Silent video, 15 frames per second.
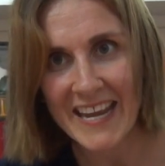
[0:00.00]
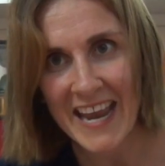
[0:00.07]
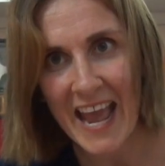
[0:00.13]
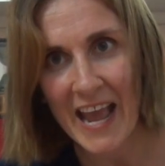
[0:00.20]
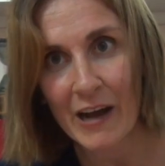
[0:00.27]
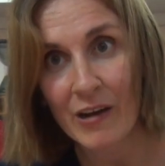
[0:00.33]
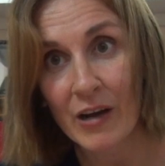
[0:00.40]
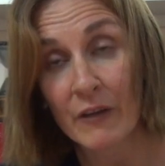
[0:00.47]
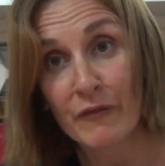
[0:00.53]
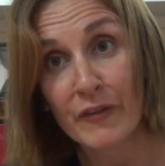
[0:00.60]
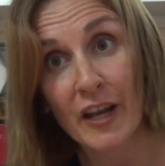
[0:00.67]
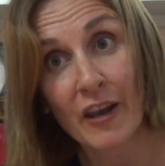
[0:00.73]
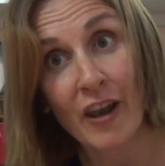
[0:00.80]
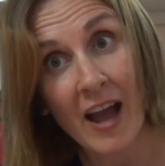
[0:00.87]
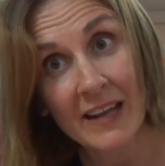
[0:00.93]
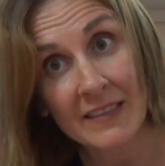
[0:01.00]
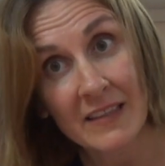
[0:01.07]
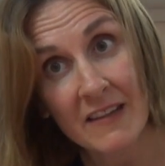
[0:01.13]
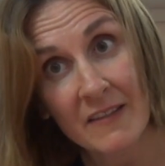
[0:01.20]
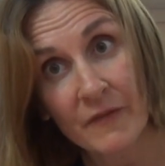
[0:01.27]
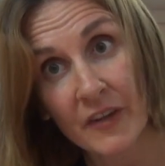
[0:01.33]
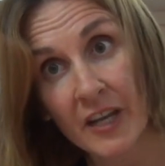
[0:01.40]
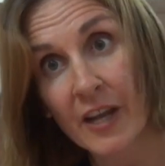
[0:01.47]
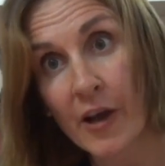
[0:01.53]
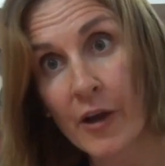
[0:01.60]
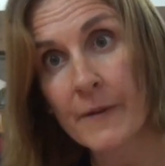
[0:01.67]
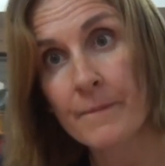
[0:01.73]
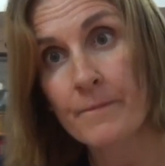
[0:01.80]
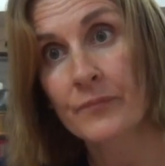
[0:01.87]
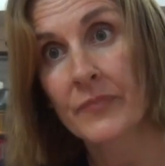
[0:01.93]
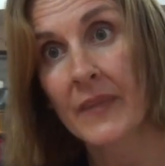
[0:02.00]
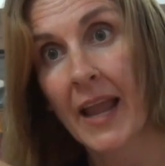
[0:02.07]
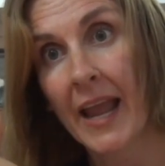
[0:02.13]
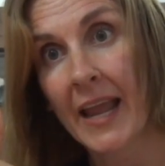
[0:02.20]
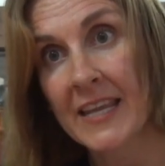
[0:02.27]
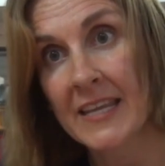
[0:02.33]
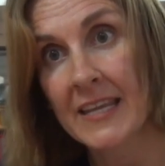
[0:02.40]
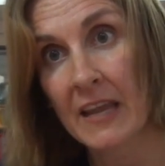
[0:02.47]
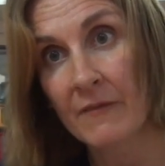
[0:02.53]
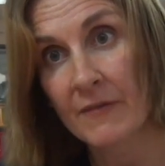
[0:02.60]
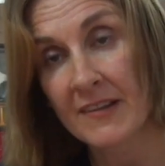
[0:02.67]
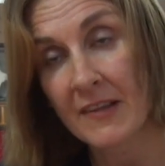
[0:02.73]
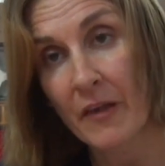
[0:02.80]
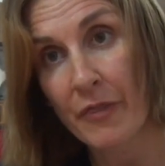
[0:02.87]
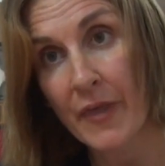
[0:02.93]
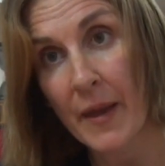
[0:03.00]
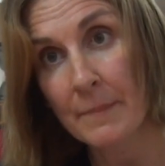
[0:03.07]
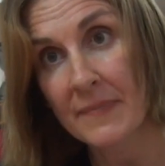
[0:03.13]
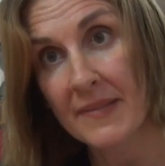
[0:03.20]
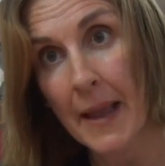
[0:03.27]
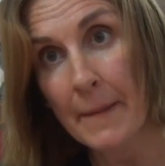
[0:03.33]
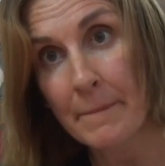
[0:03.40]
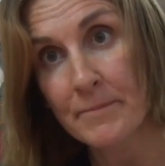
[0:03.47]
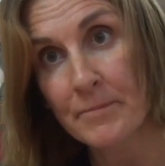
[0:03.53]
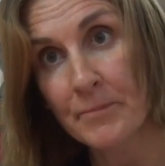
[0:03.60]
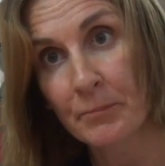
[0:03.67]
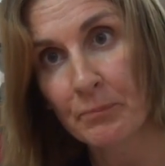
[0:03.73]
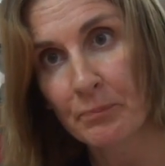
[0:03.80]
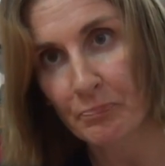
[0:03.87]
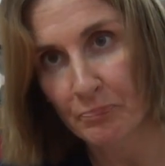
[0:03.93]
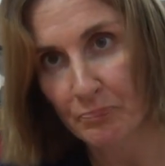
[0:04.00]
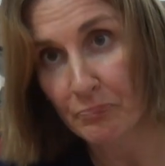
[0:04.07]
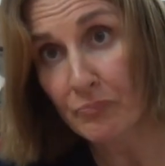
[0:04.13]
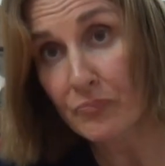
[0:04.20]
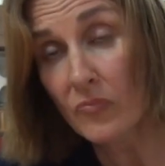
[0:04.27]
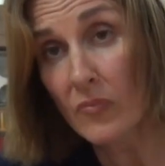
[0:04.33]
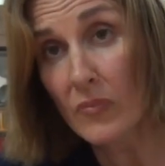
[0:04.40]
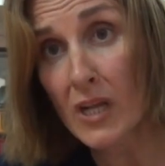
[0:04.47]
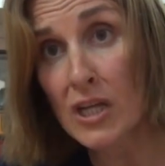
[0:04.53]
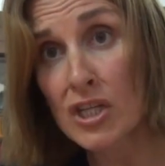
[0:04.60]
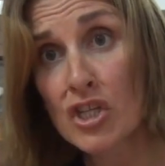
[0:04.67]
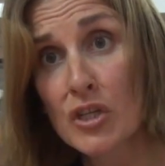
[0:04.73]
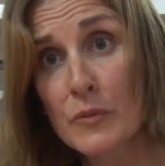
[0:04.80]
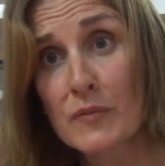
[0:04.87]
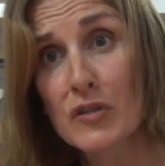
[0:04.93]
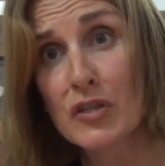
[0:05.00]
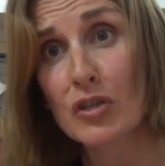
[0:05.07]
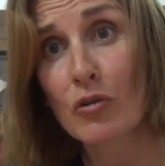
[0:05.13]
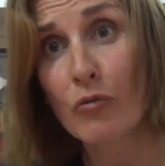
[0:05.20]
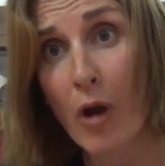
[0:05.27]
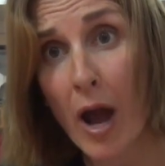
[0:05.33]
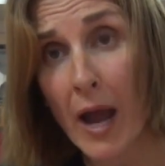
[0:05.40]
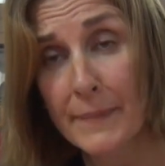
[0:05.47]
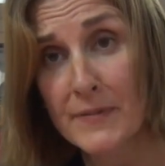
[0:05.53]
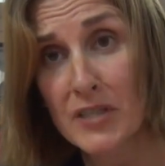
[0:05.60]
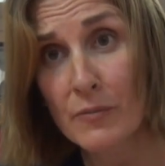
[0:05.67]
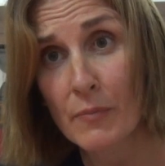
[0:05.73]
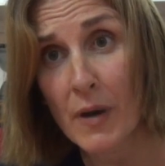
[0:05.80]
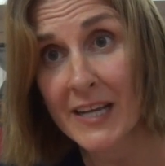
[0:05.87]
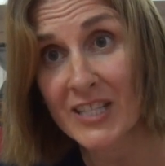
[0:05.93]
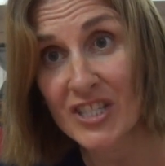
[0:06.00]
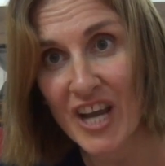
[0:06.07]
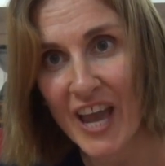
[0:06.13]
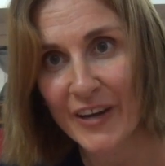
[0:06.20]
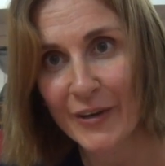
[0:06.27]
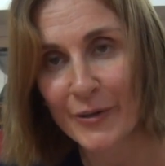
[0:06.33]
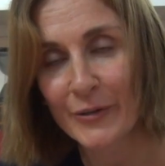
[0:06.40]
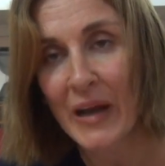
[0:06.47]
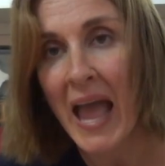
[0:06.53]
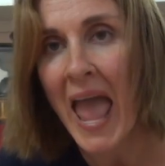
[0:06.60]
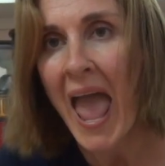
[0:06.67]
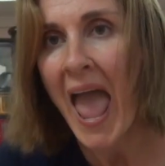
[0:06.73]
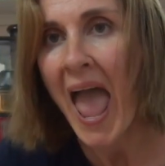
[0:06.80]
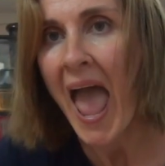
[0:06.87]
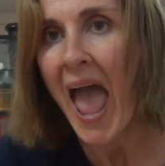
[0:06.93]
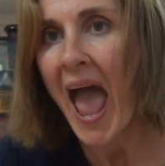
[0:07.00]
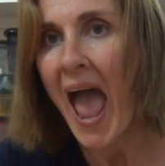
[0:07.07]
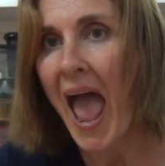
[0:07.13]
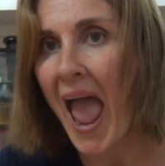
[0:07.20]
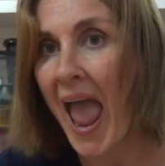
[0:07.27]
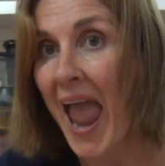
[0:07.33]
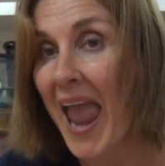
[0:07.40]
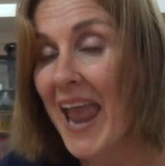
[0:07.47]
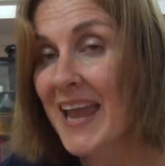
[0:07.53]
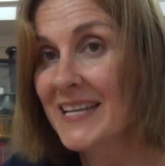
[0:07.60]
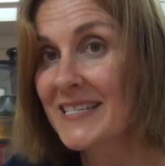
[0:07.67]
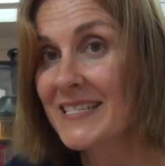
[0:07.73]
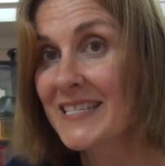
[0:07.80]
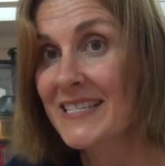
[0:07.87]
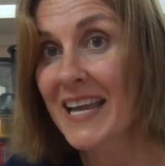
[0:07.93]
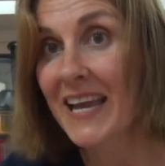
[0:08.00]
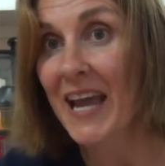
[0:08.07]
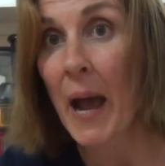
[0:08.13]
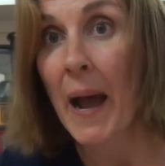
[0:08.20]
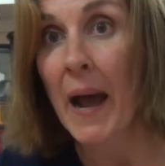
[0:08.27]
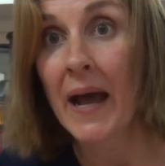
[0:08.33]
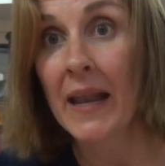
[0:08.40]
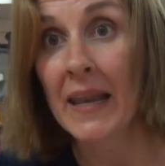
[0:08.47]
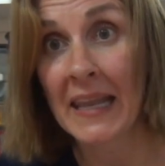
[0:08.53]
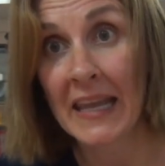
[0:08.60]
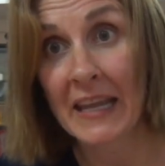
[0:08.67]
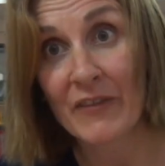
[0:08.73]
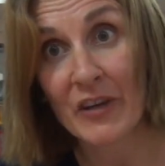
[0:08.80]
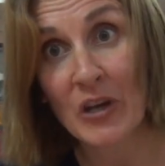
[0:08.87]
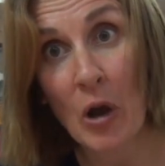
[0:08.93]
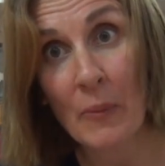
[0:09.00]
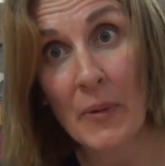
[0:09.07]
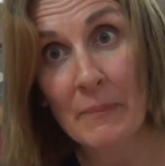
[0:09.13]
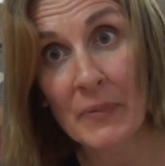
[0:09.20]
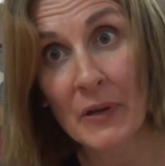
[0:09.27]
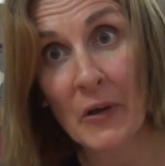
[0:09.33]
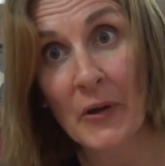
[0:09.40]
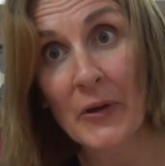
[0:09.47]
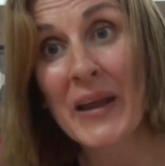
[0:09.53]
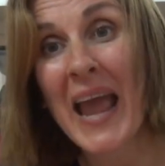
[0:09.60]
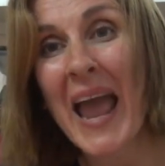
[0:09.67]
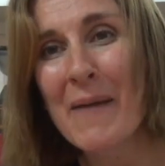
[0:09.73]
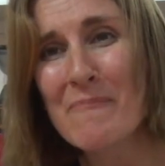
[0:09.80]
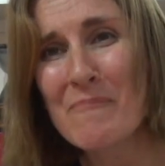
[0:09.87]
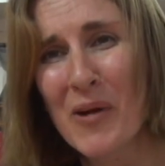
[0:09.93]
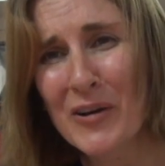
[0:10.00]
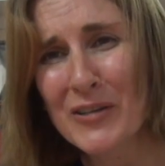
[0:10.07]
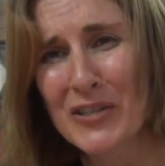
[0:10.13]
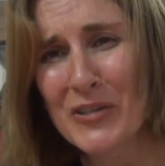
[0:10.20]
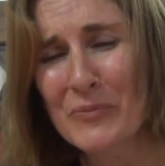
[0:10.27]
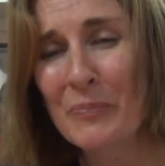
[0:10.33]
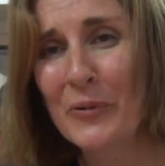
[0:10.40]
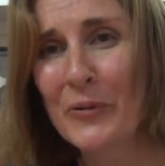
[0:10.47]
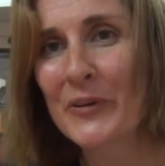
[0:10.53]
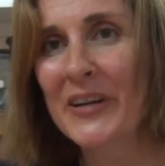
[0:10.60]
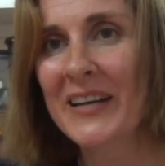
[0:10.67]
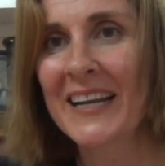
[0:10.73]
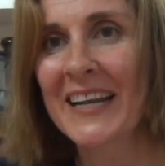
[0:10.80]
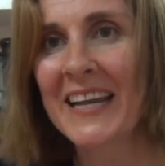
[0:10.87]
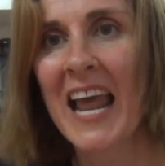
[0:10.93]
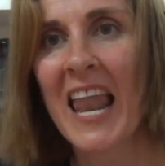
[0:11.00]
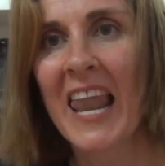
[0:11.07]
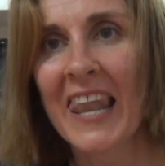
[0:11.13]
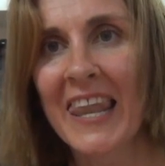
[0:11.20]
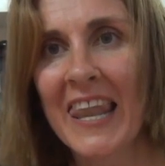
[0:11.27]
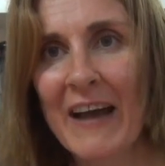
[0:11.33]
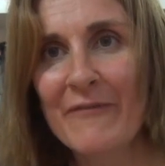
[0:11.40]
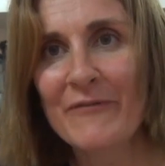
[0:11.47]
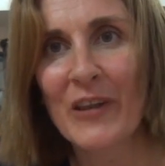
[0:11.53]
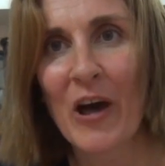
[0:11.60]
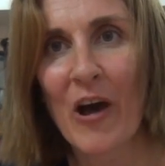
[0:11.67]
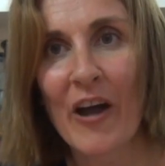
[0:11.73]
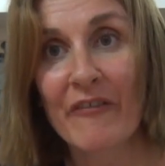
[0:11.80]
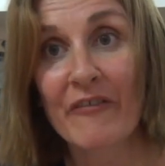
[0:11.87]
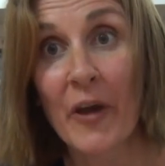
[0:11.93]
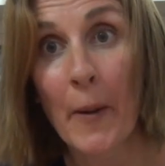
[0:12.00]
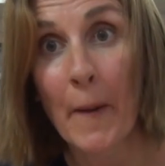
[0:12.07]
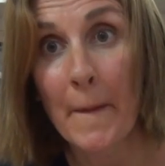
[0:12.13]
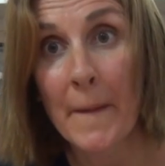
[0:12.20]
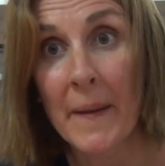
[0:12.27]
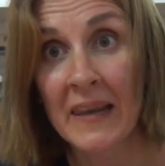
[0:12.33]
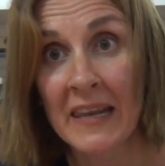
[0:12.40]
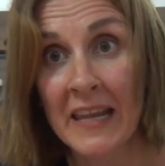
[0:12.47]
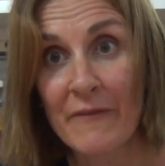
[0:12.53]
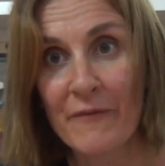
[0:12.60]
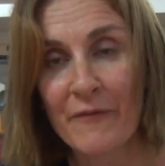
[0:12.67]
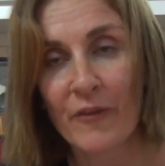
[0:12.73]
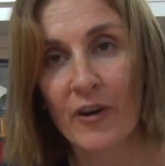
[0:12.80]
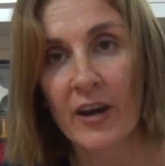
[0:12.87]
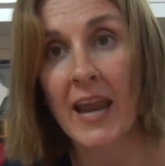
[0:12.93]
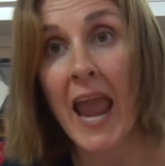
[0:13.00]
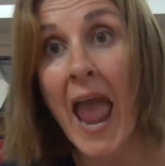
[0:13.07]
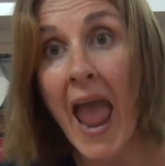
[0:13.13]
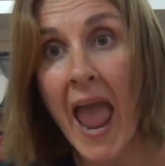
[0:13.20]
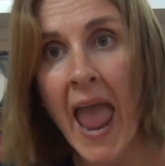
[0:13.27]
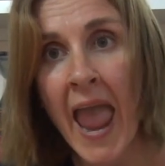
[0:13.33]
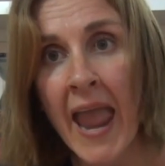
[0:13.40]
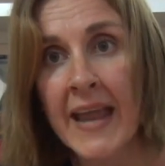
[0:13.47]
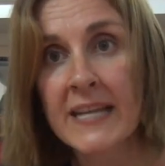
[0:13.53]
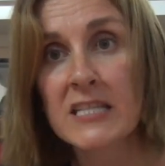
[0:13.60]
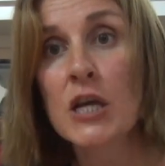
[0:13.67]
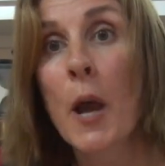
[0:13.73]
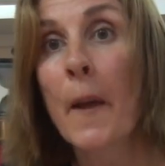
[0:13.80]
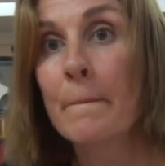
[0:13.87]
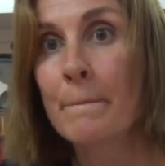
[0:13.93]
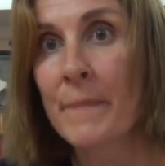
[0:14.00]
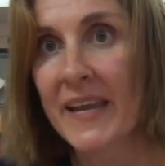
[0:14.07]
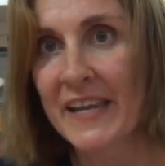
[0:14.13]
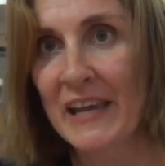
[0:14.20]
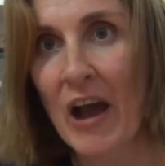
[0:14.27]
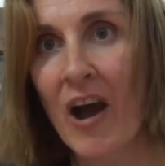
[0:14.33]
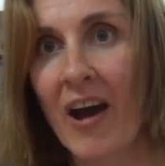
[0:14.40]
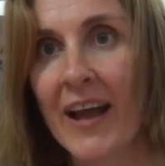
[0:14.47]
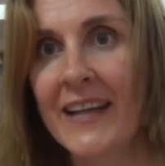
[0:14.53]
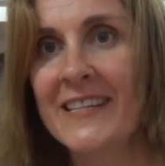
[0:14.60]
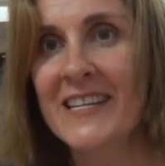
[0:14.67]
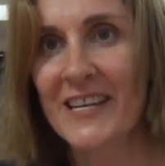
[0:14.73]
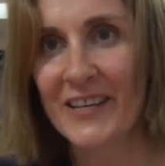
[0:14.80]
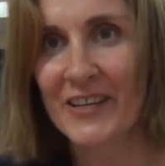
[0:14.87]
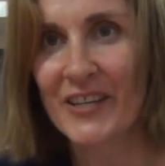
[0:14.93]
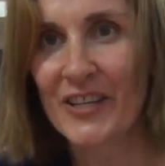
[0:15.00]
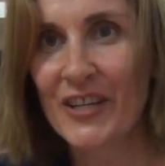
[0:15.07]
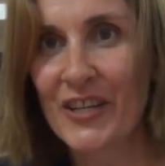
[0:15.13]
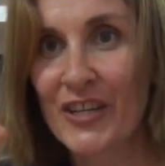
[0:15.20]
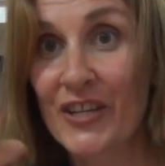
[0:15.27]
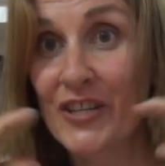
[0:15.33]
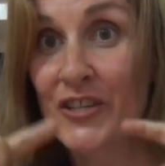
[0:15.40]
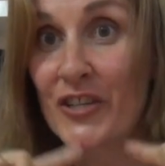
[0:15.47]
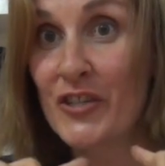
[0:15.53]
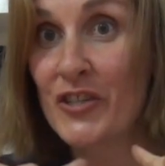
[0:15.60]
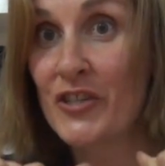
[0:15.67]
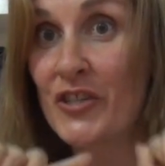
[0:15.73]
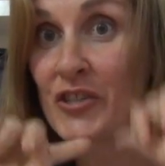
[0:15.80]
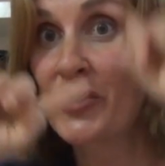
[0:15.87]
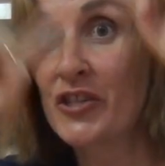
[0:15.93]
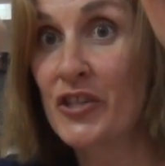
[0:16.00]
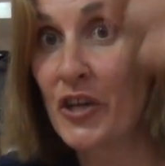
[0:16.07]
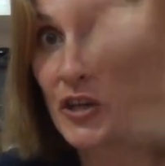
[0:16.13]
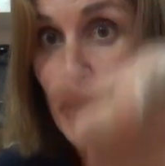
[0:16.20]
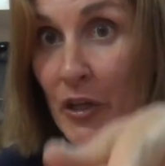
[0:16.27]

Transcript: anyhow if you like this video give us a thumbs up subscribe my channel and leave a comment below and most importantly love life live free and be kind to